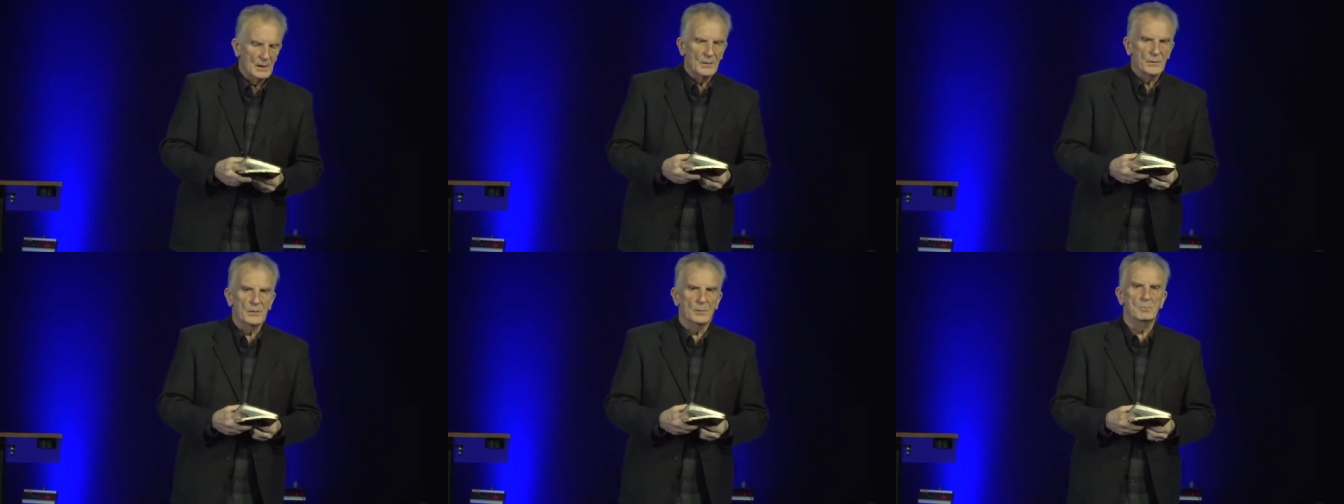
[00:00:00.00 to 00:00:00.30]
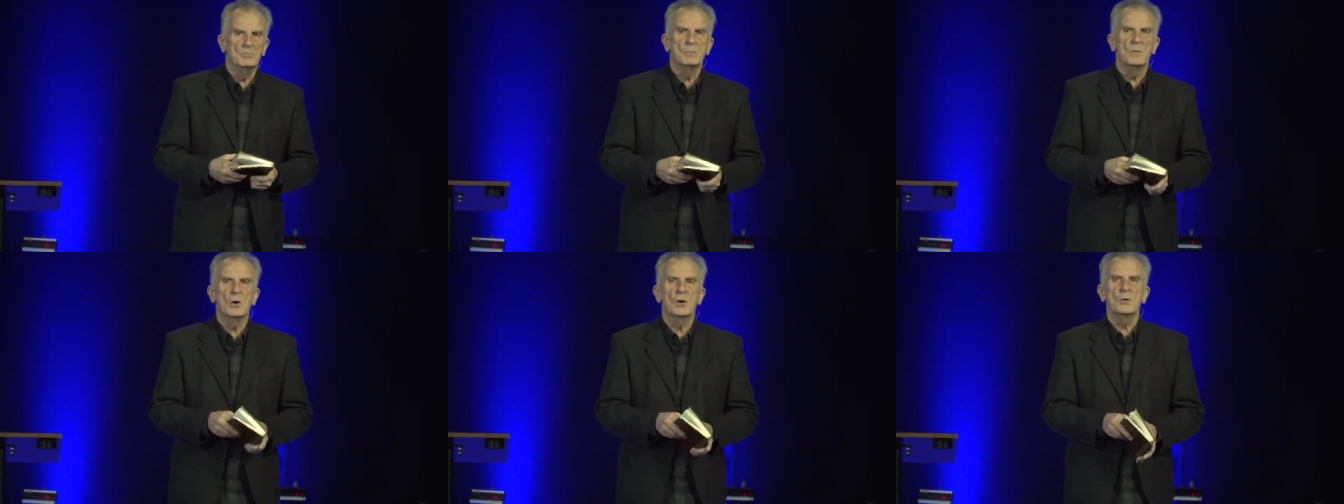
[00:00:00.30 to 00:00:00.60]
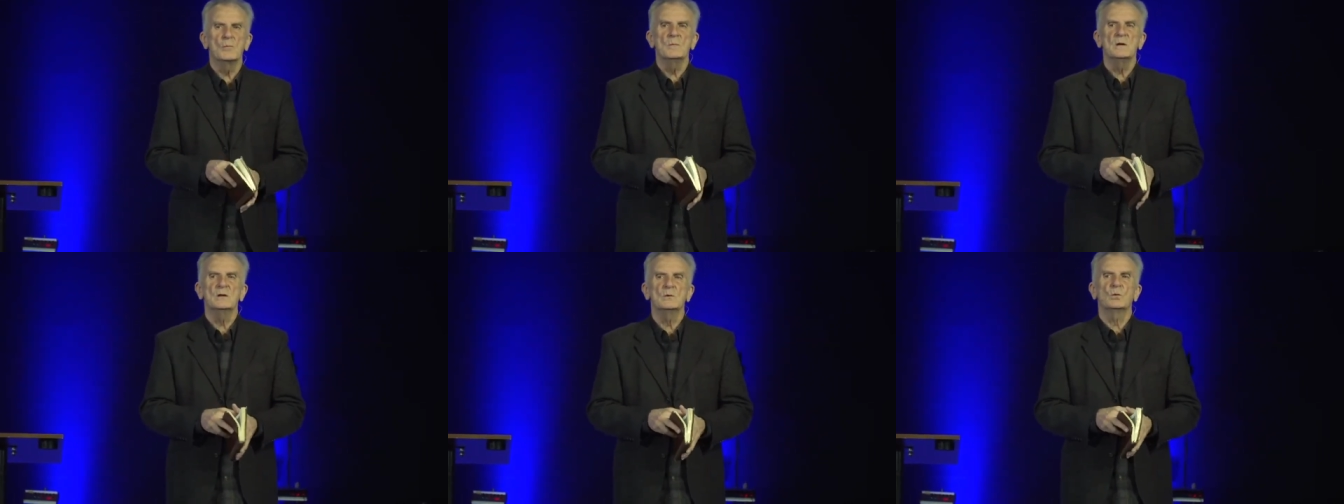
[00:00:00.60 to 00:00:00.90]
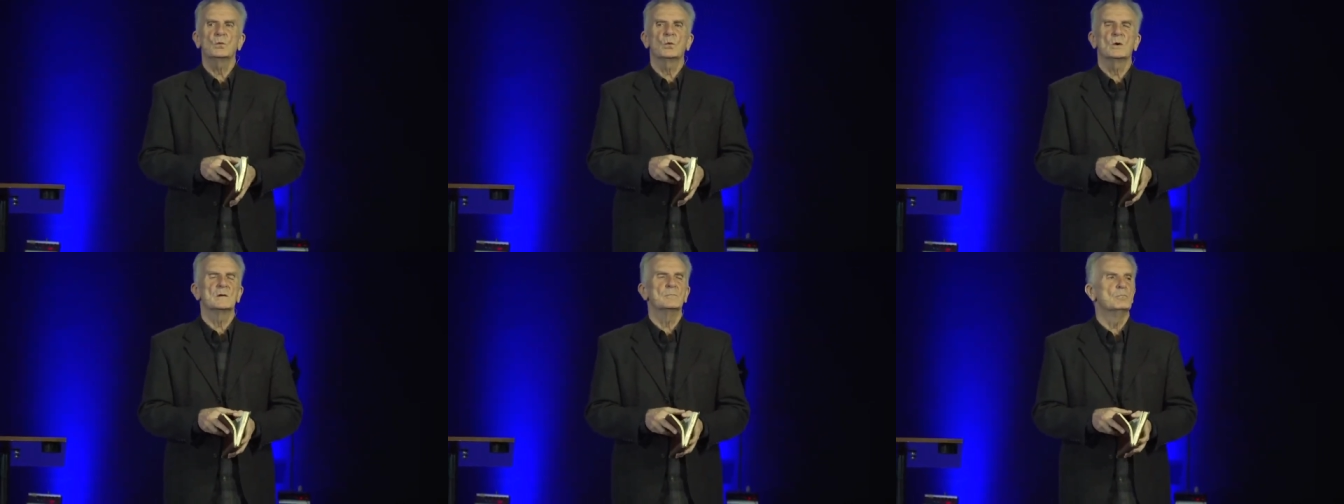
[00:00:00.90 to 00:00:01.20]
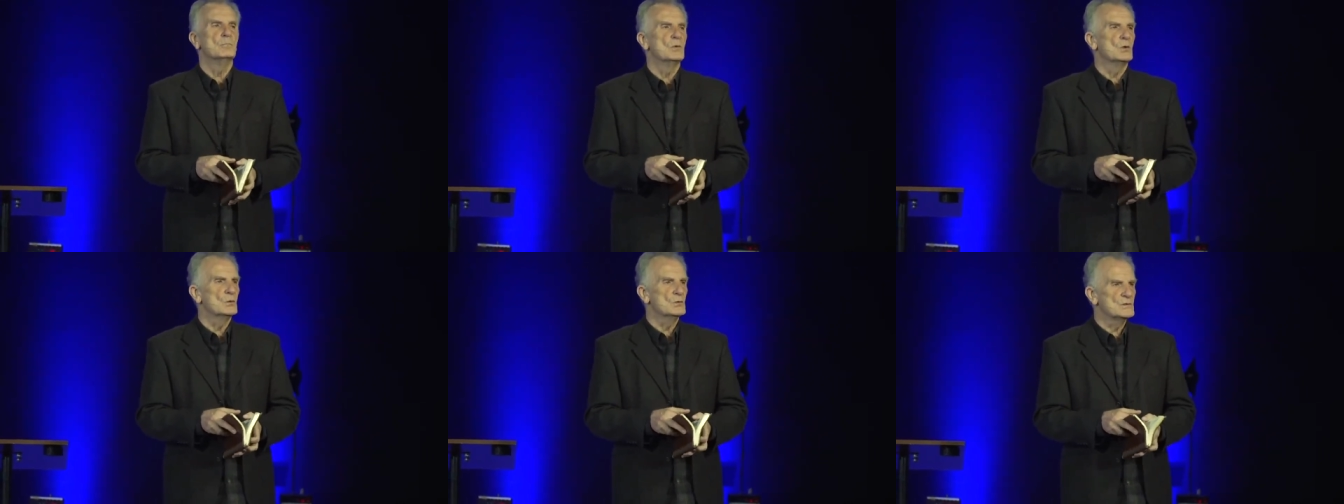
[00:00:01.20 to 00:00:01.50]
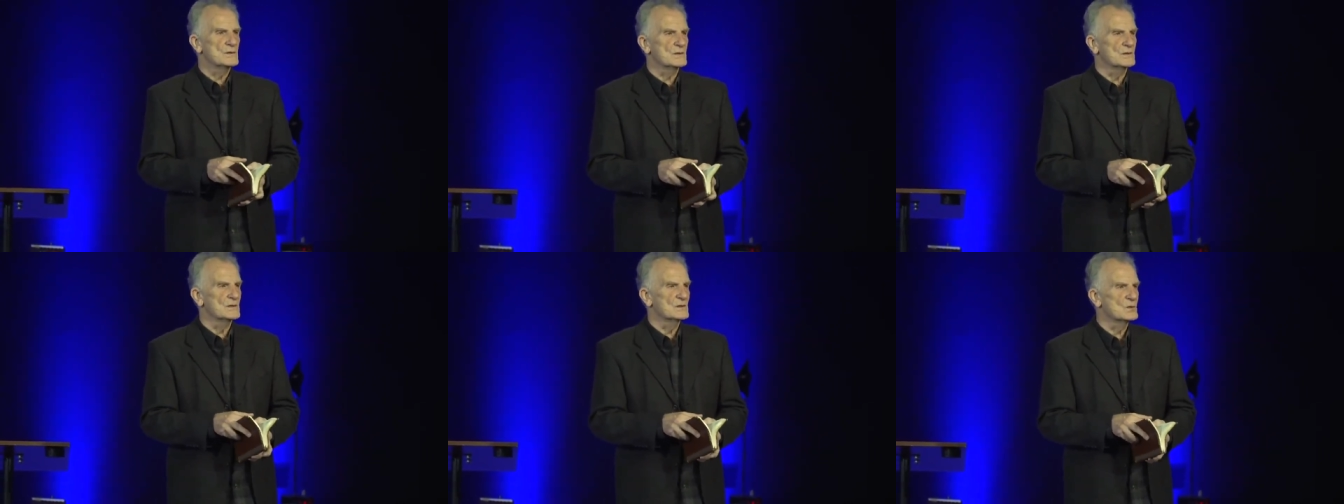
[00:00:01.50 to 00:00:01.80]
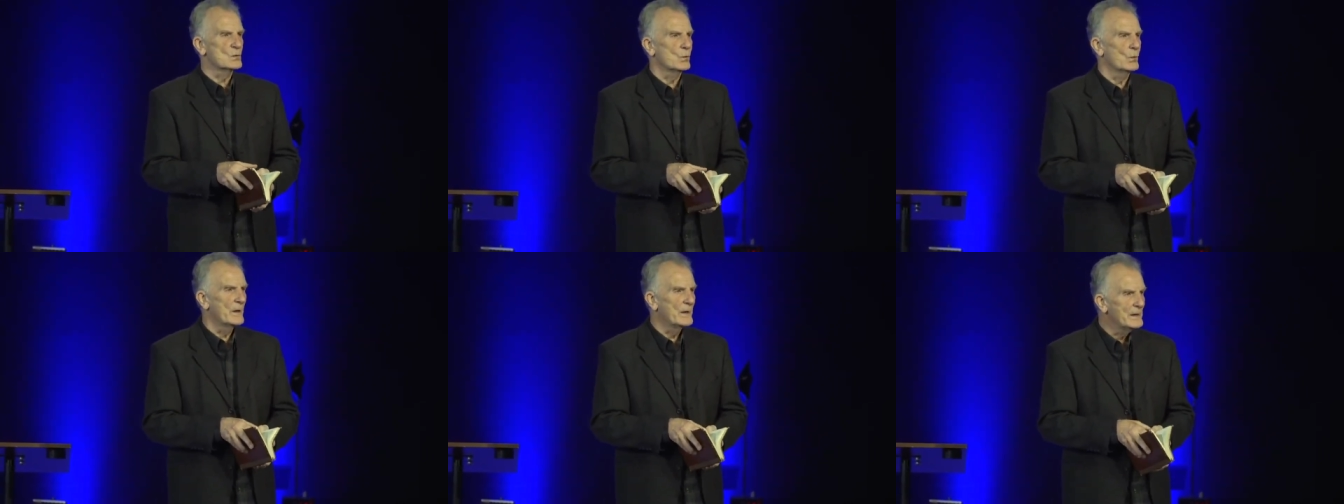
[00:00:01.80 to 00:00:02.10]
the moment when
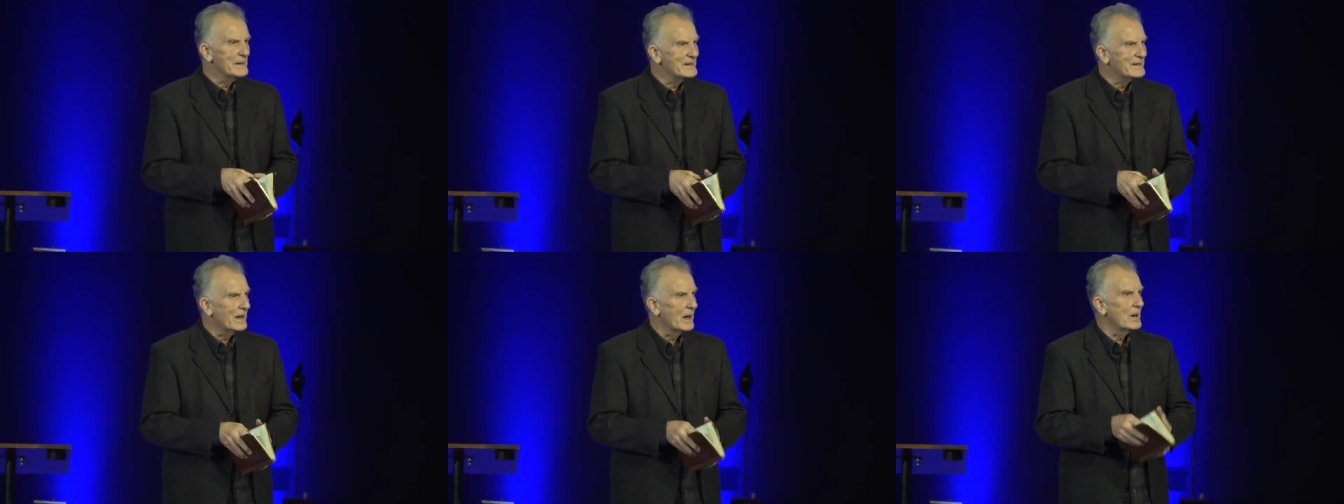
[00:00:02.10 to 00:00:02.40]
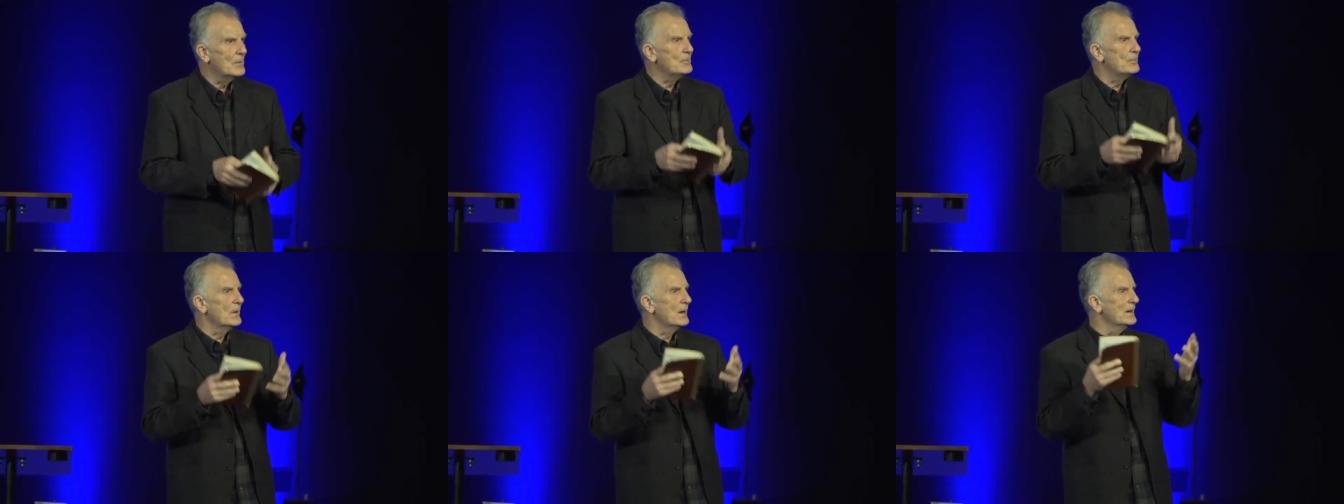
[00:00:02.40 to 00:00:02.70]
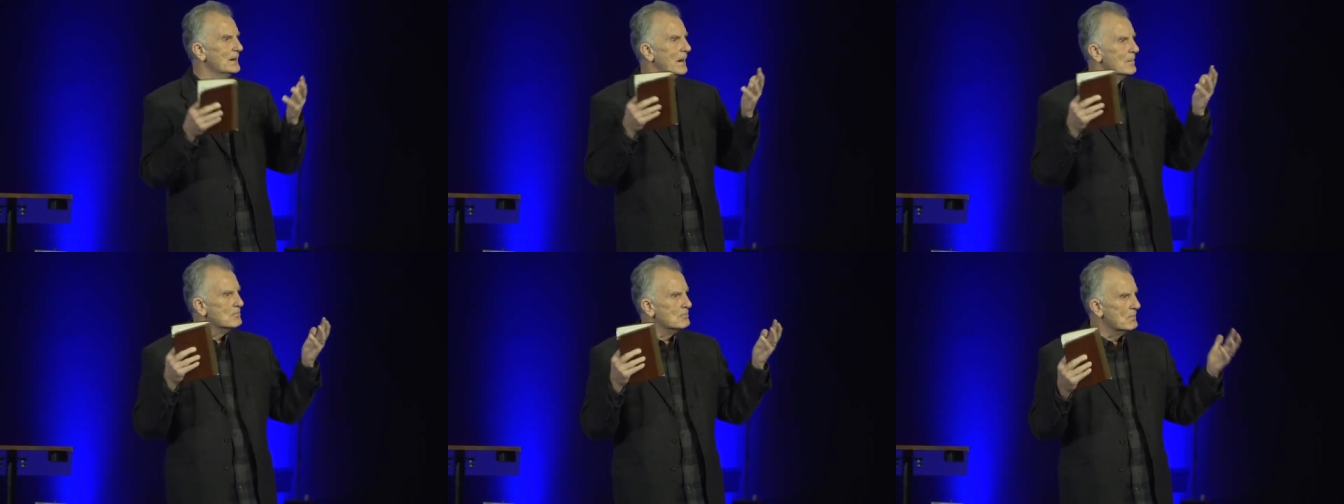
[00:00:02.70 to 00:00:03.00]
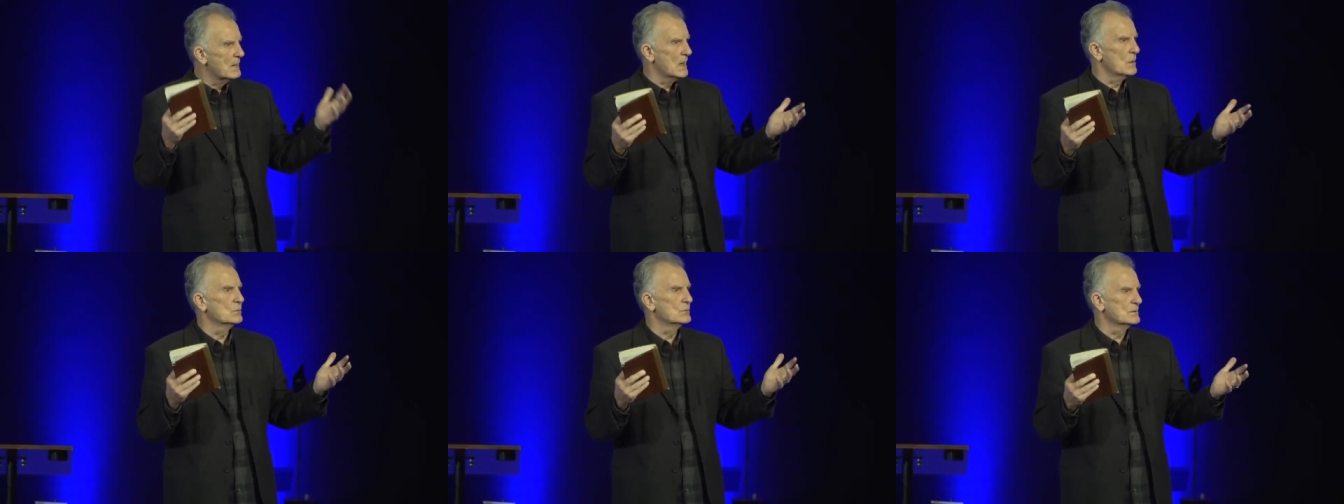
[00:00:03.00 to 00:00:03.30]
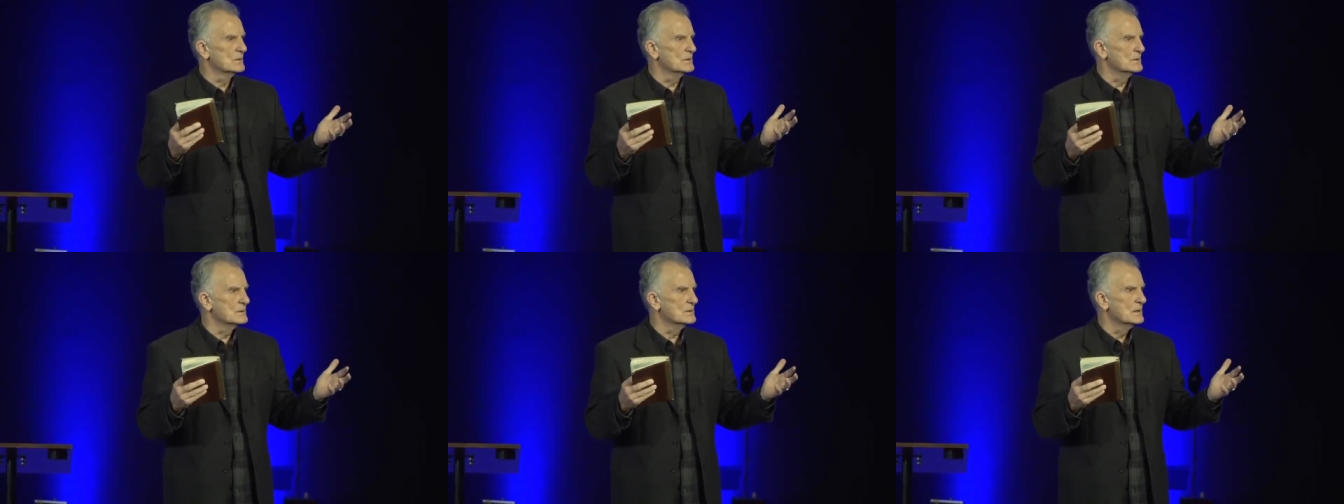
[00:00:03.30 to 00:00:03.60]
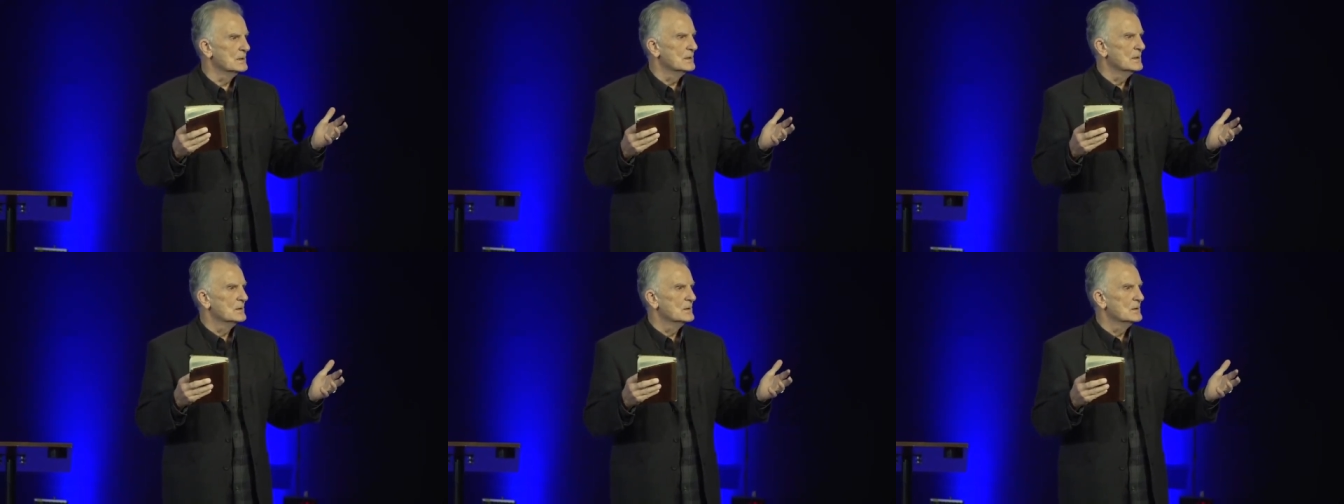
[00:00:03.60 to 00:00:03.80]
Moses went up a mountain